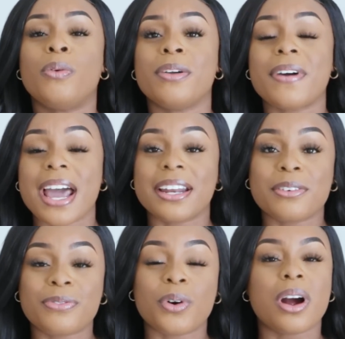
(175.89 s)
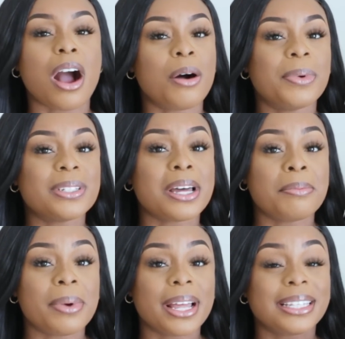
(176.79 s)
We've had it for almost a
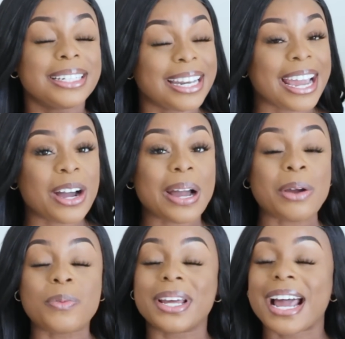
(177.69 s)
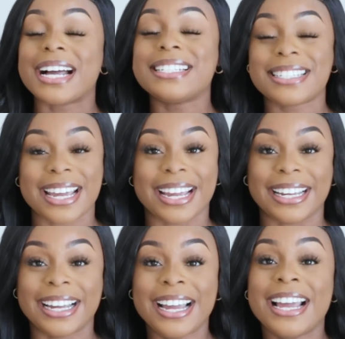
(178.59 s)
month now, and when I
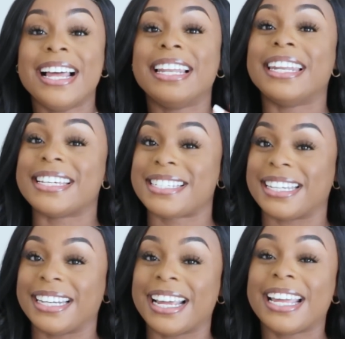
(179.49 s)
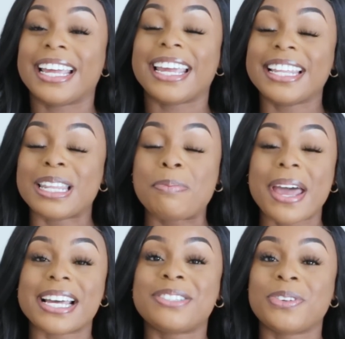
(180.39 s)
say, listen, in the
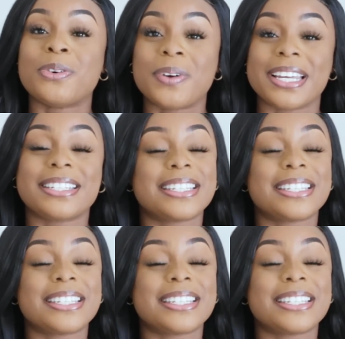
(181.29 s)
past few weeks,